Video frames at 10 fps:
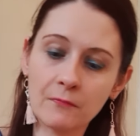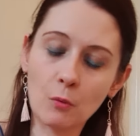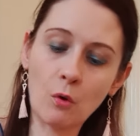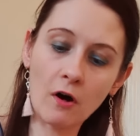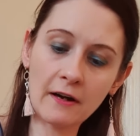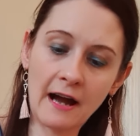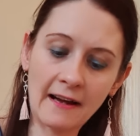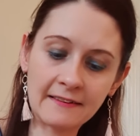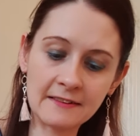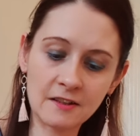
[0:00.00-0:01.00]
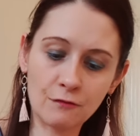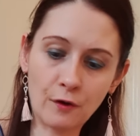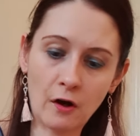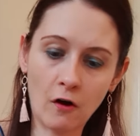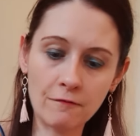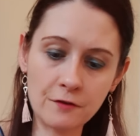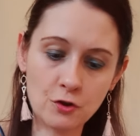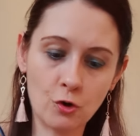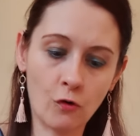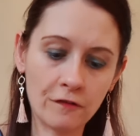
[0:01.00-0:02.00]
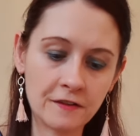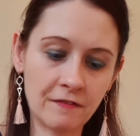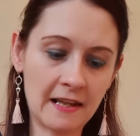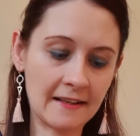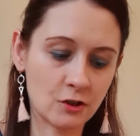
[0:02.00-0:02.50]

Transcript: what guidance have we got for Taurus for this